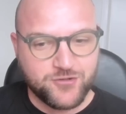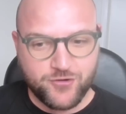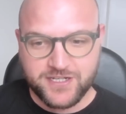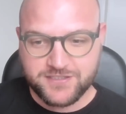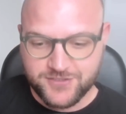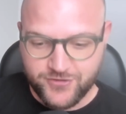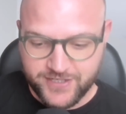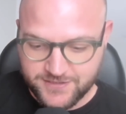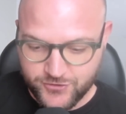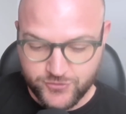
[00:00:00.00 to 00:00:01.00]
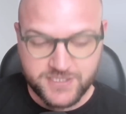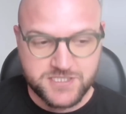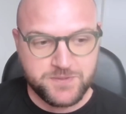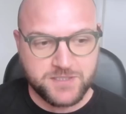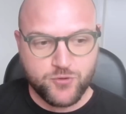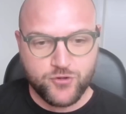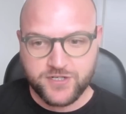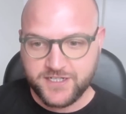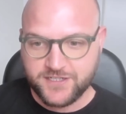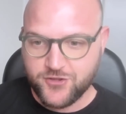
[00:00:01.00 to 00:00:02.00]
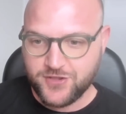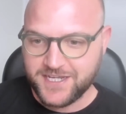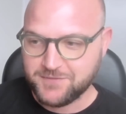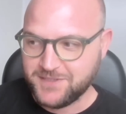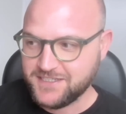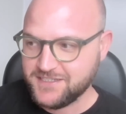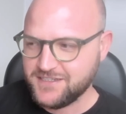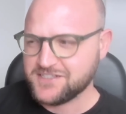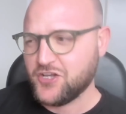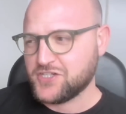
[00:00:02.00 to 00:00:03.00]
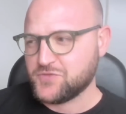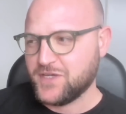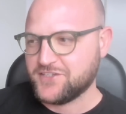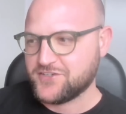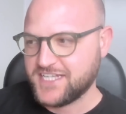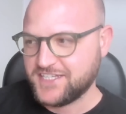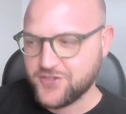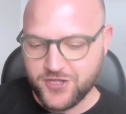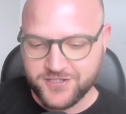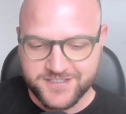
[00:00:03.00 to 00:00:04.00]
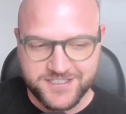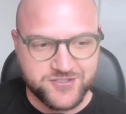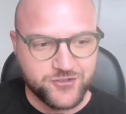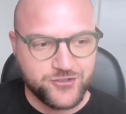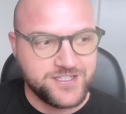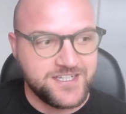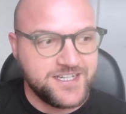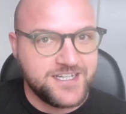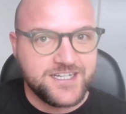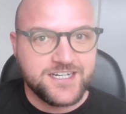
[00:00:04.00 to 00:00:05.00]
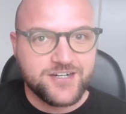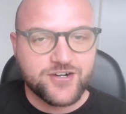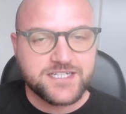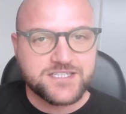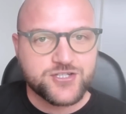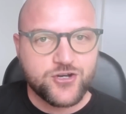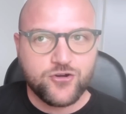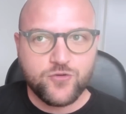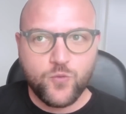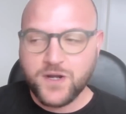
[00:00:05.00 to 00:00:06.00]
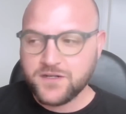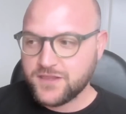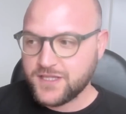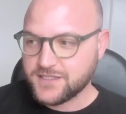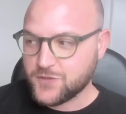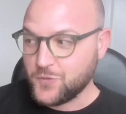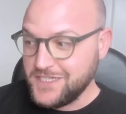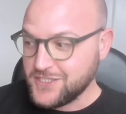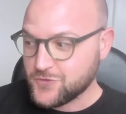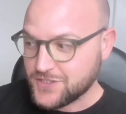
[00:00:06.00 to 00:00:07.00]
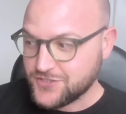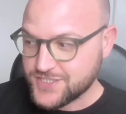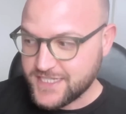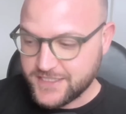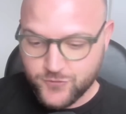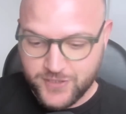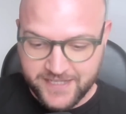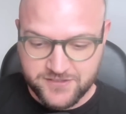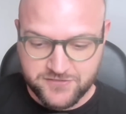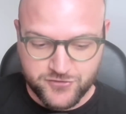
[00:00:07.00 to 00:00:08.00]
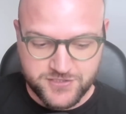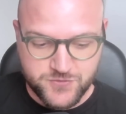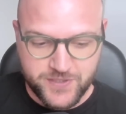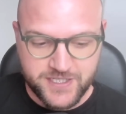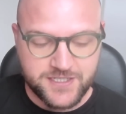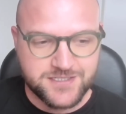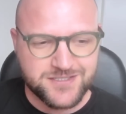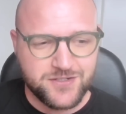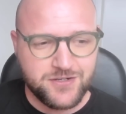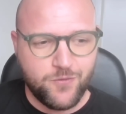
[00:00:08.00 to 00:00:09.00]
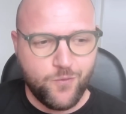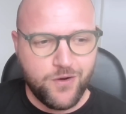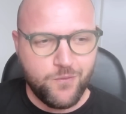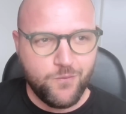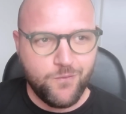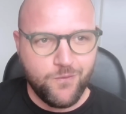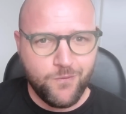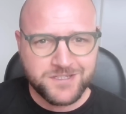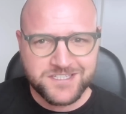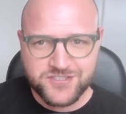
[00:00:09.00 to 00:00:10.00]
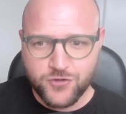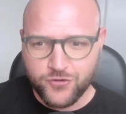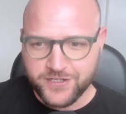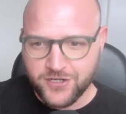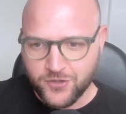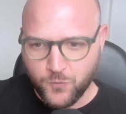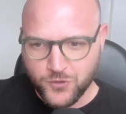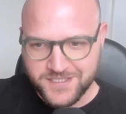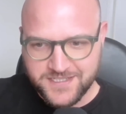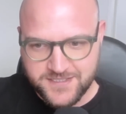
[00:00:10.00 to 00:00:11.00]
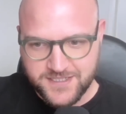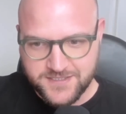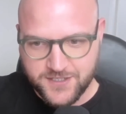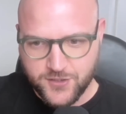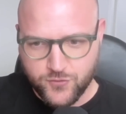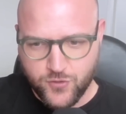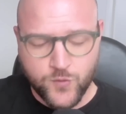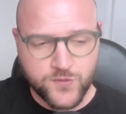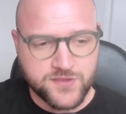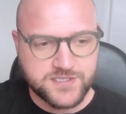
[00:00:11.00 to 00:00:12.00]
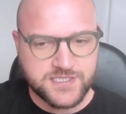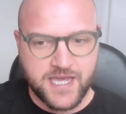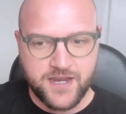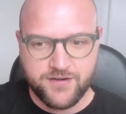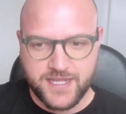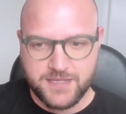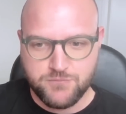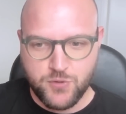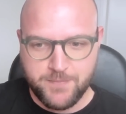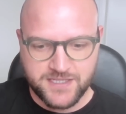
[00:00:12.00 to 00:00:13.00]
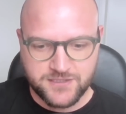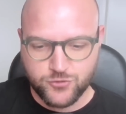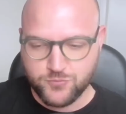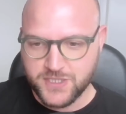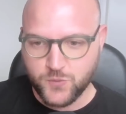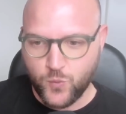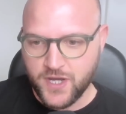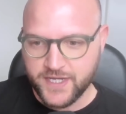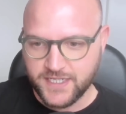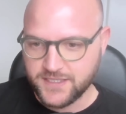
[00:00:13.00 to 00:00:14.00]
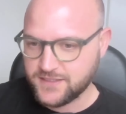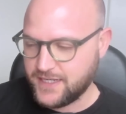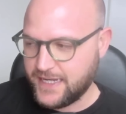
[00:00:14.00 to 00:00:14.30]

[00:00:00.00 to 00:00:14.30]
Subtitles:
Correct. Or you can speak broken English like me, as long as we understand each other. It's all good. All right, so one thing that we need to understand together for this week is what is going on? What is this? A growth scare, a momentum unwind?